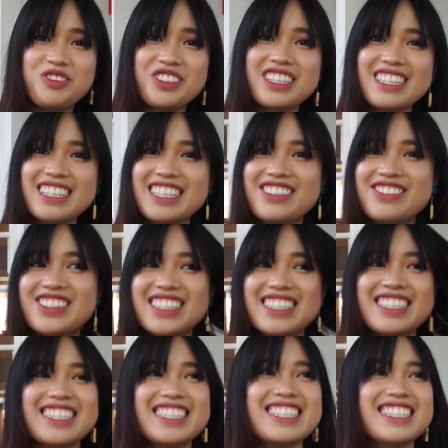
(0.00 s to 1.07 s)

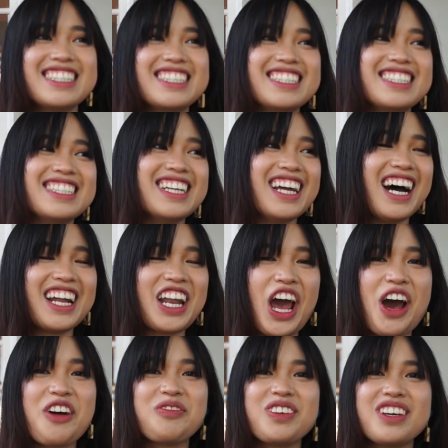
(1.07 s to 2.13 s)
really not
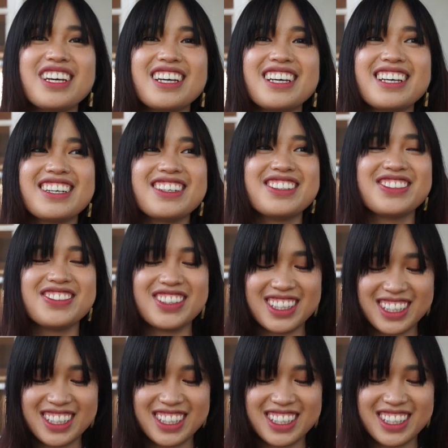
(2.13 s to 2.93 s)
happy with